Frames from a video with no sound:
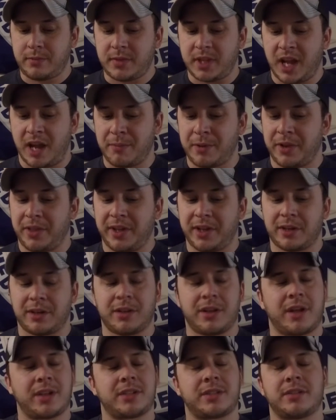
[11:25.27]
I've been thinking a
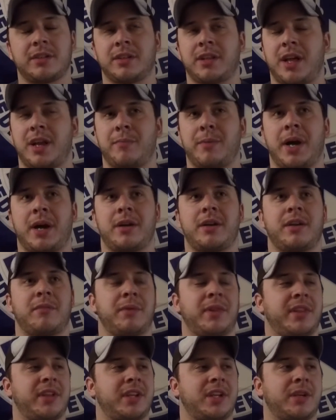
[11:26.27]
lot, a lot about it. I've
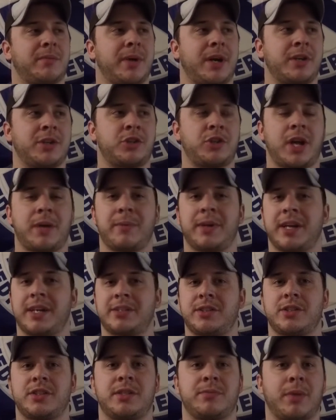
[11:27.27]
been thinking about entrapment
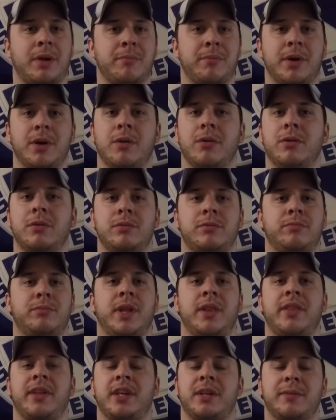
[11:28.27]
hazards in my boat.
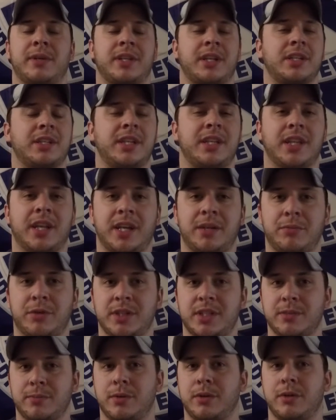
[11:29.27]
Been thinking about the clean line
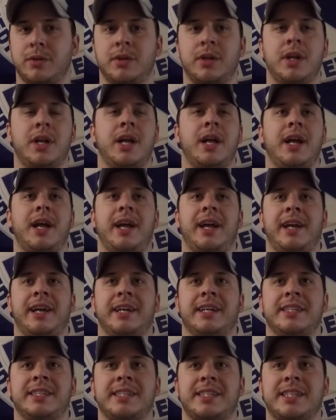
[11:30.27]
principle,
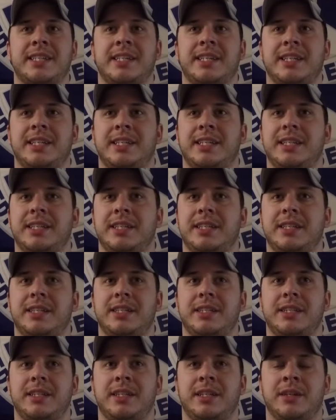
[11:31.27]
and
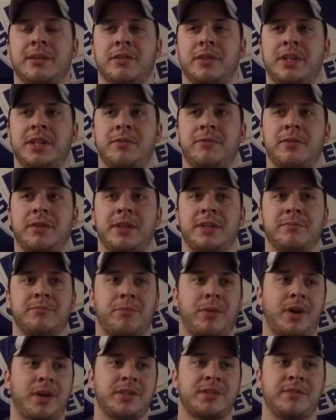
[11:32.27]
you know the different
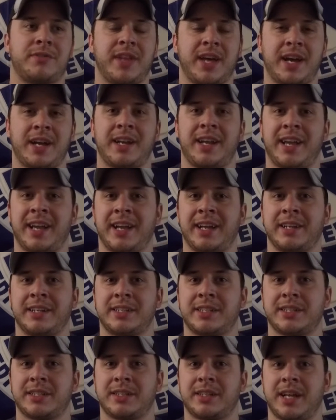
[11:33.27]
parts of that.
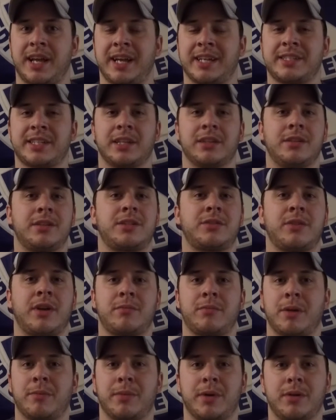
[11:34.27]
And as I looked
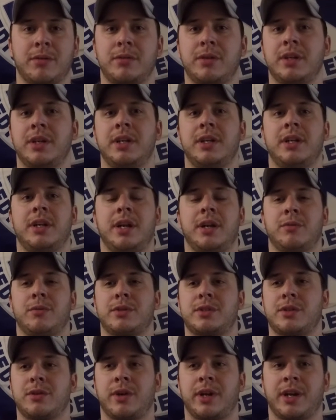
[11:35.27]
around my boat and
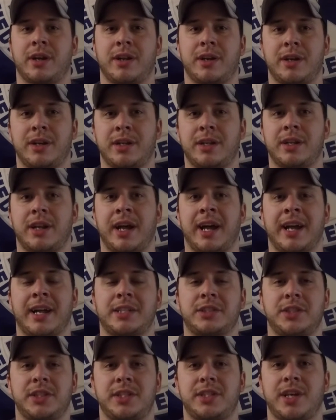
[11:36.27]
what's going on in it, I
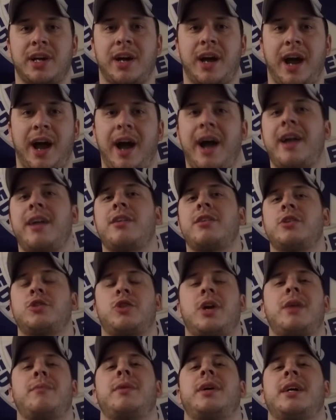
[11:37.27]
actually saw higher
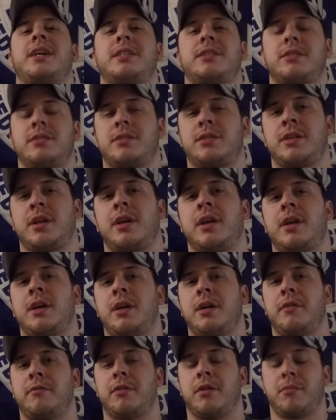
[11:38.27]
entrapment hazards
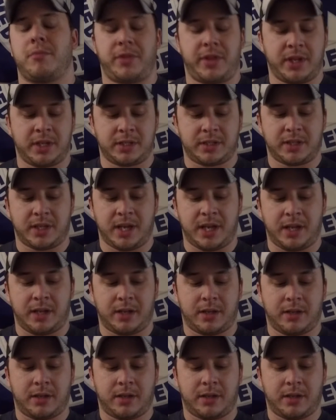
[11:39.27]
from things like